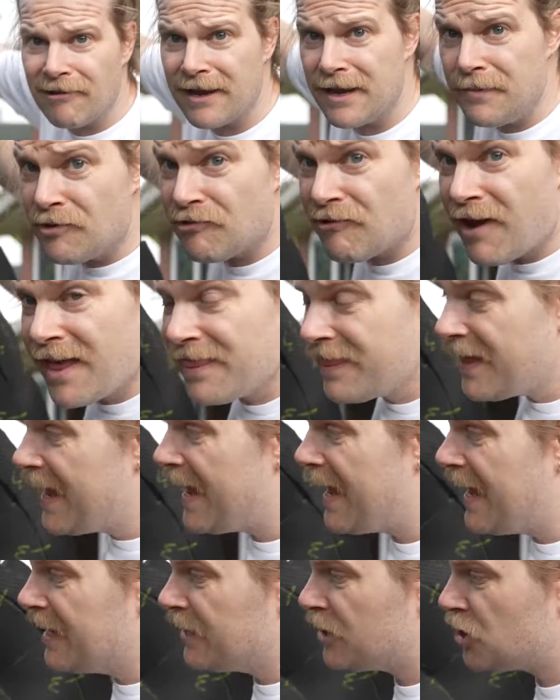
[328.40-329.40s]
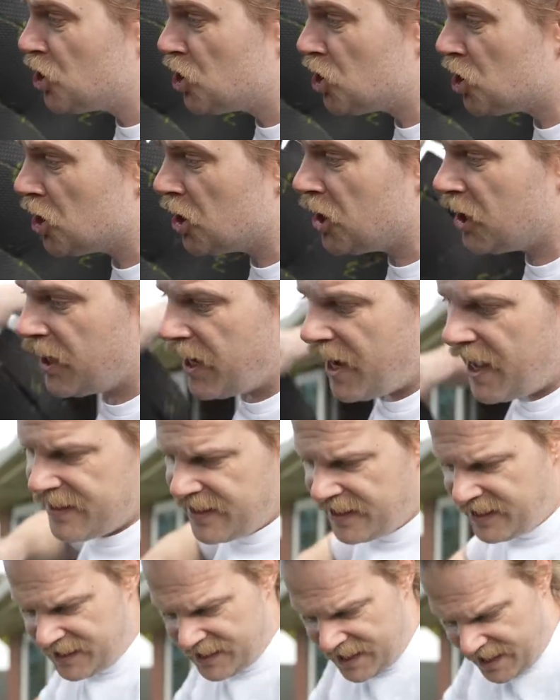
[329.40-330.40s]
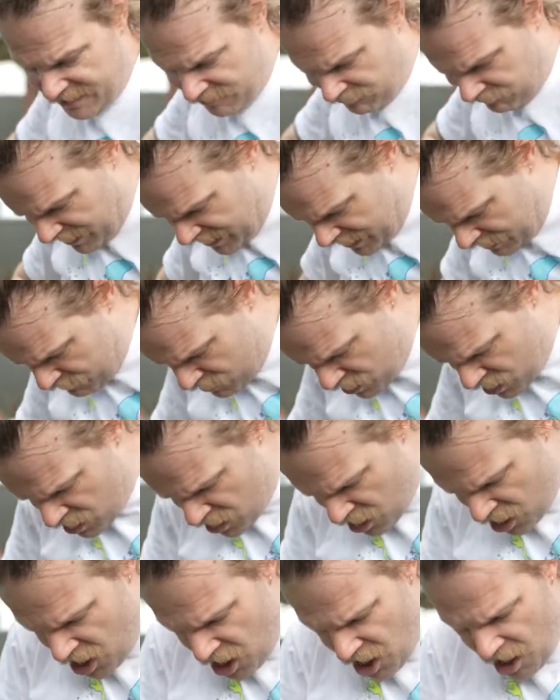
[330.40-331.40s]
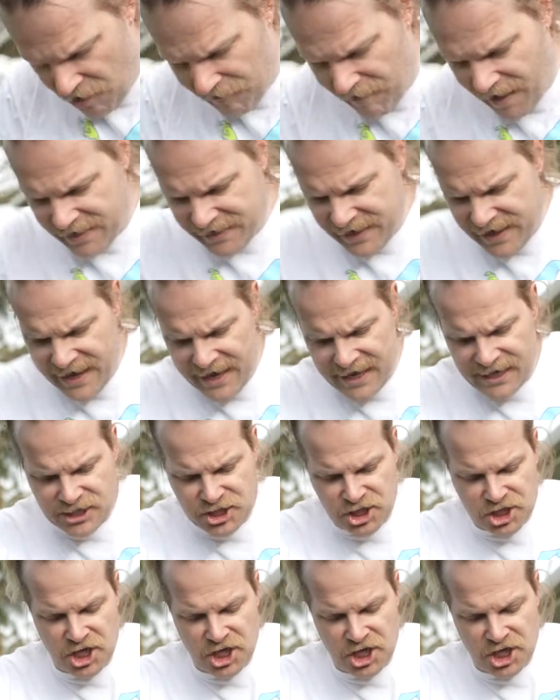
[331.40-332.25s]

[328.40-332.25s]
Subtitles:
around the edge, and then another ream around the edge